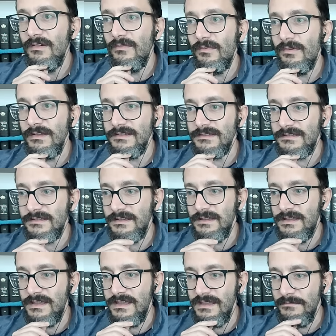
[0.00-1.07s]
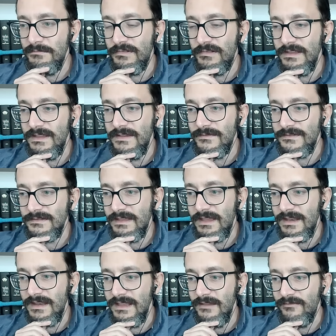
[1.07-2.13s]
was he believes
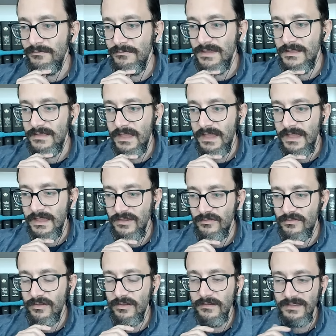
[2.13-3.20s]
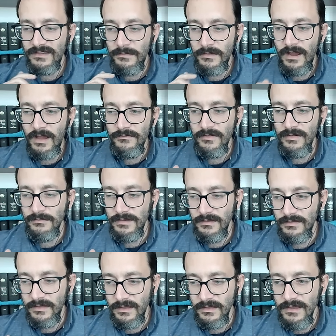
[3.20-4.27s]
that if Milei, you, you asked about Javier
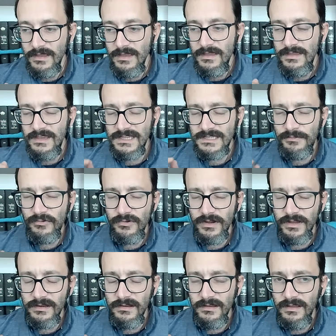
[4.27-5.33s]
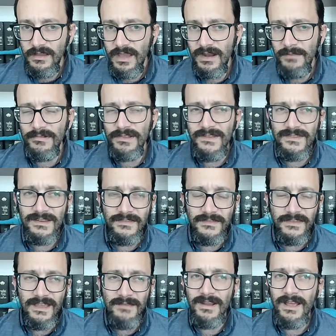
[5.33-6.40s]
Milei, his point, and I believed it at the
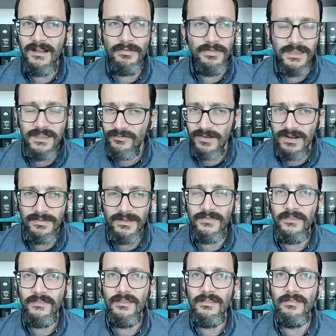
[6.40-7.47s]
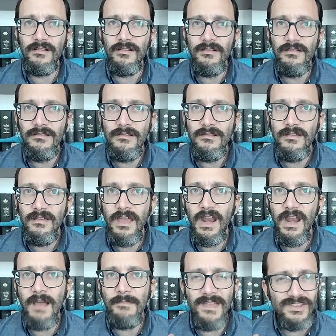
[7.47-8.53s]
time, but I don't think he's right about this either. And
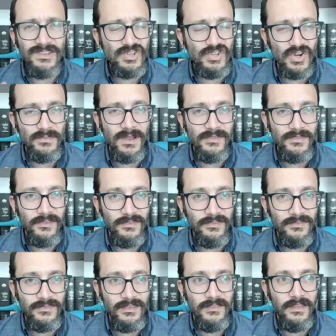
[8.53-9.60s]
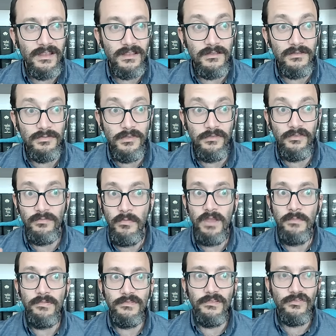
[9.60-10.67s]
I'm not sure about this. It's not like this is my
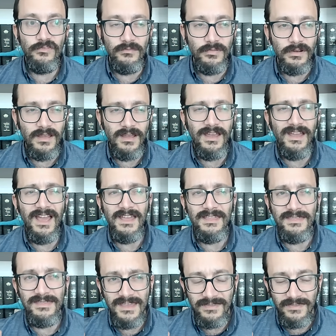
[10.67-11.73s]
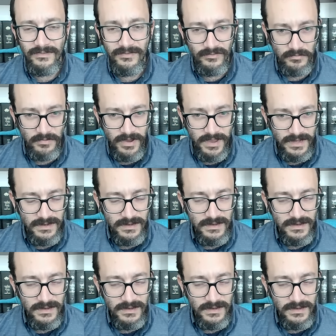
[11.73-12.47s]
position, but I, I think this is right.